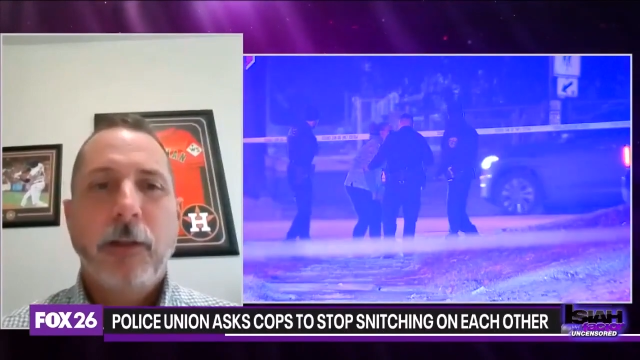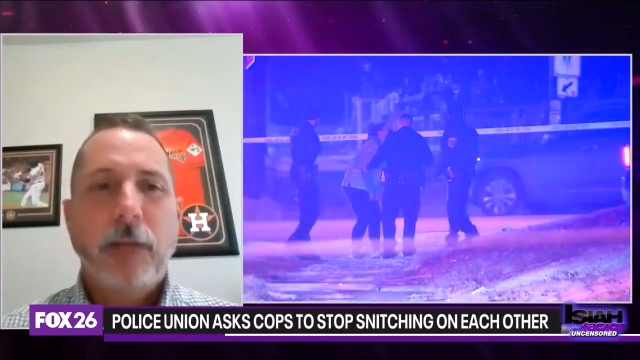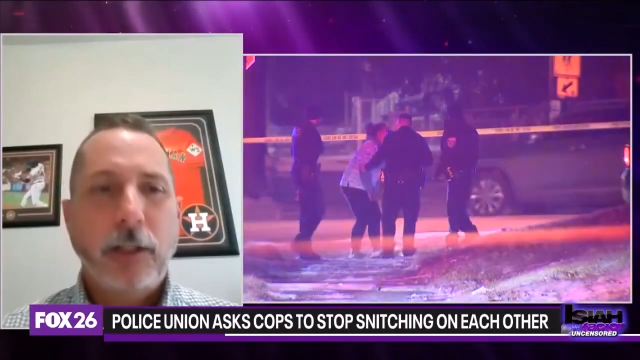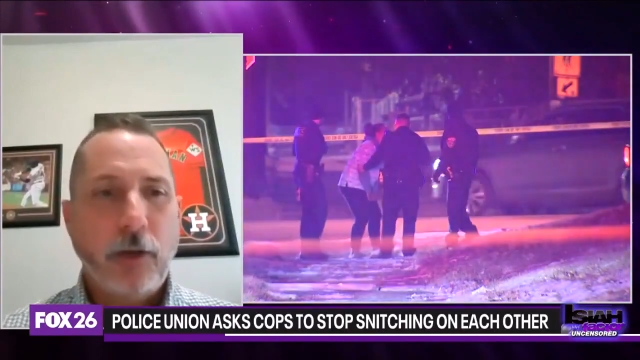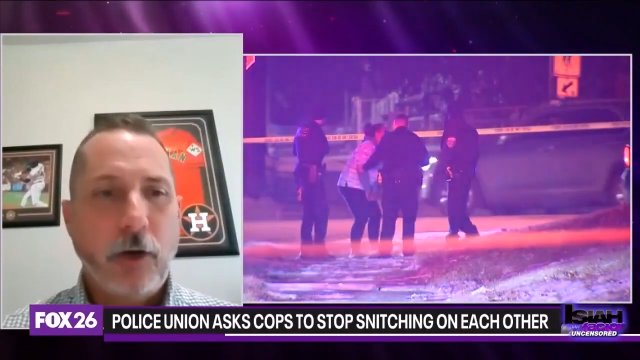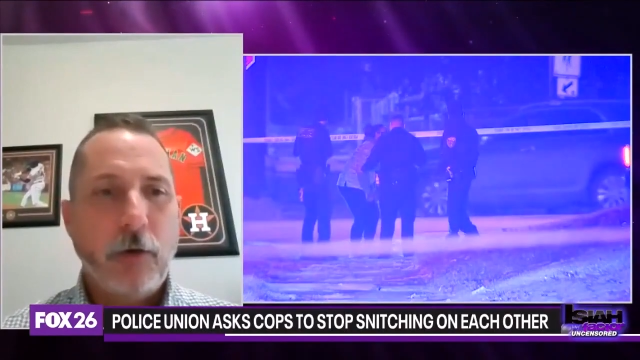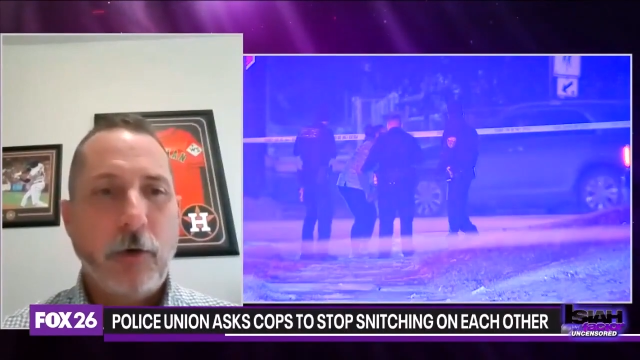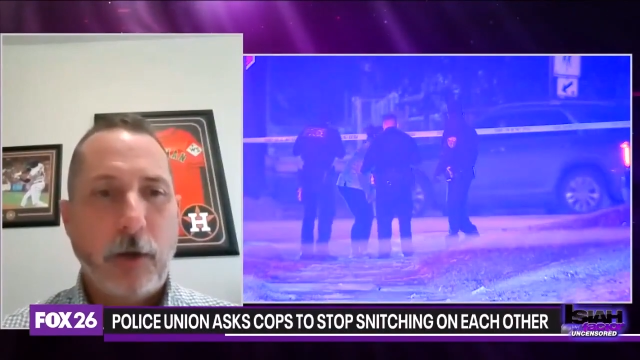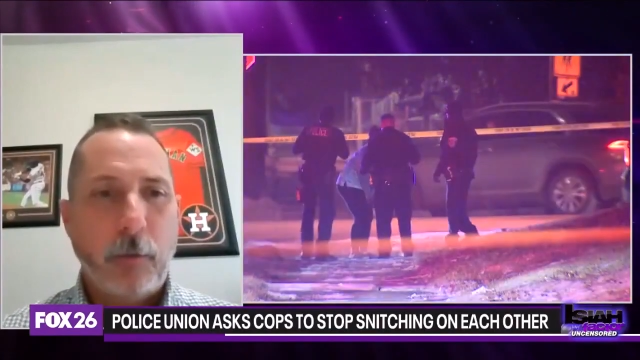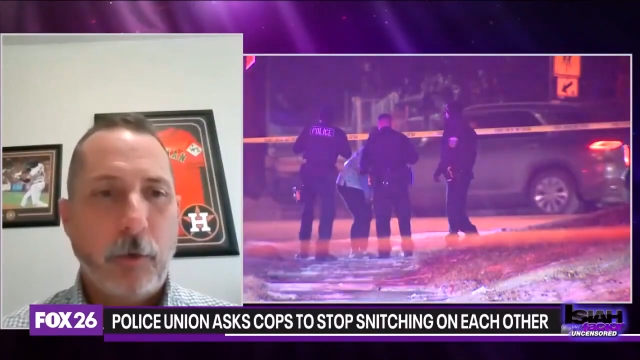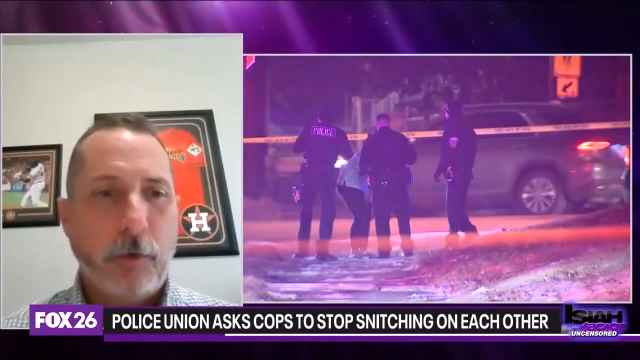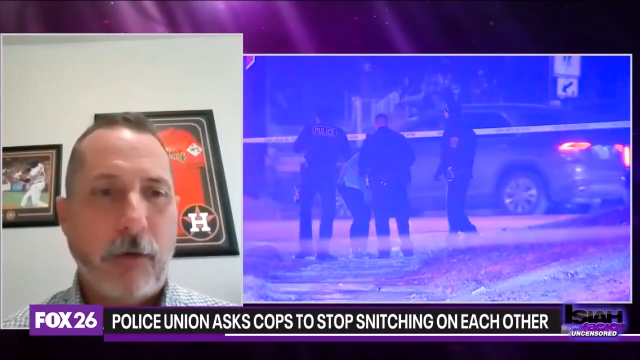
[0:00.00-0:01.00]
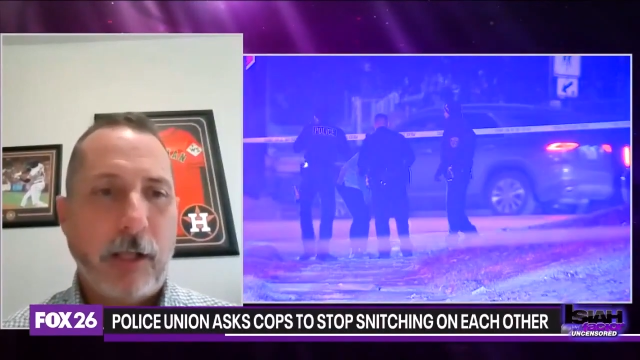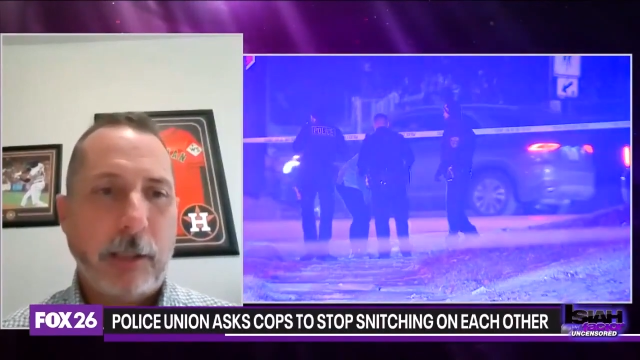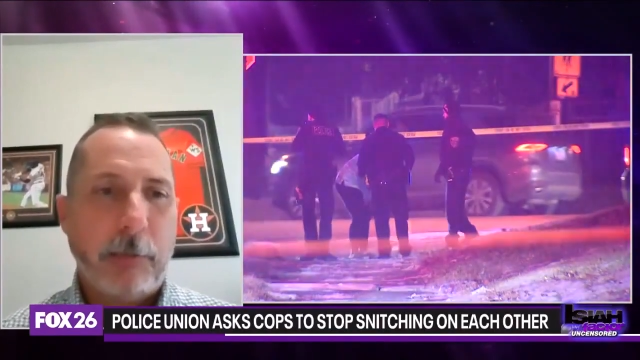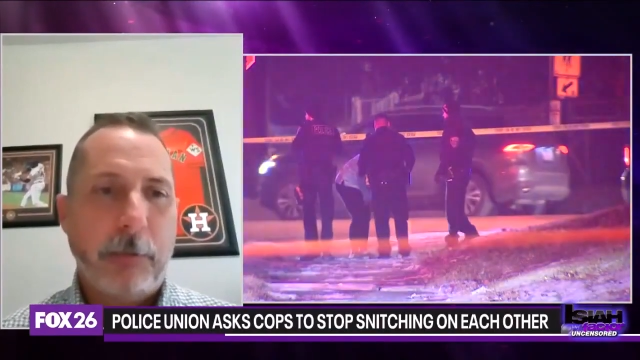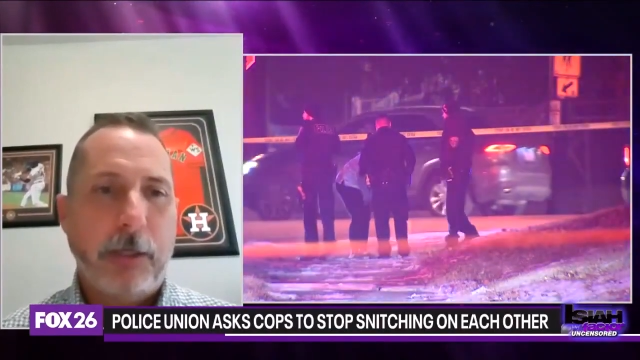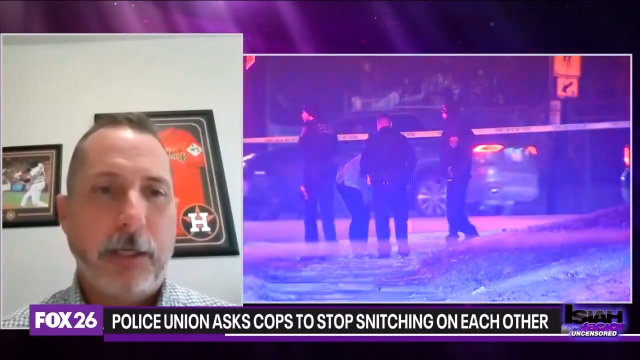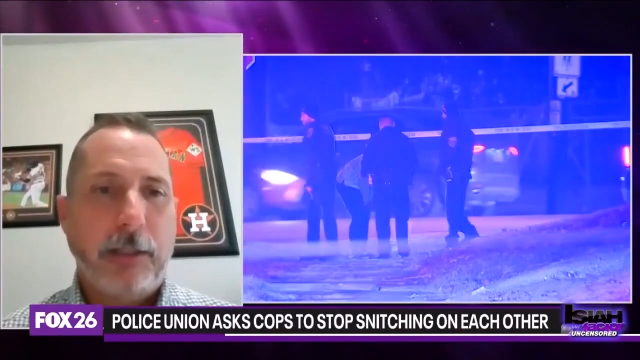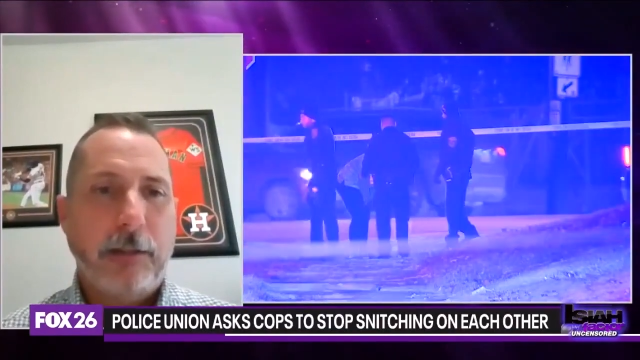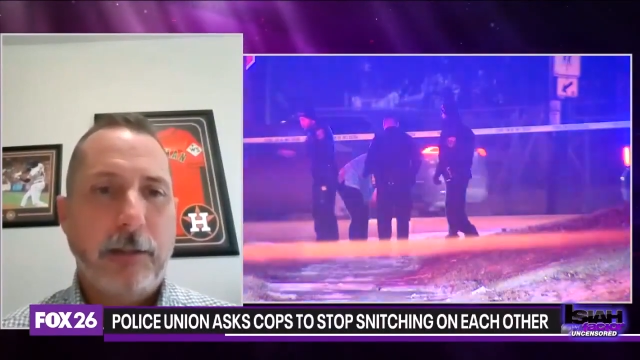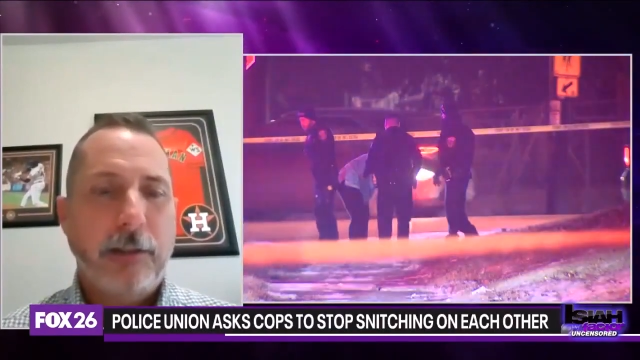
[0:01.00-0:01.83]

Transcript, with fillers: they turn around and want to file a complaint.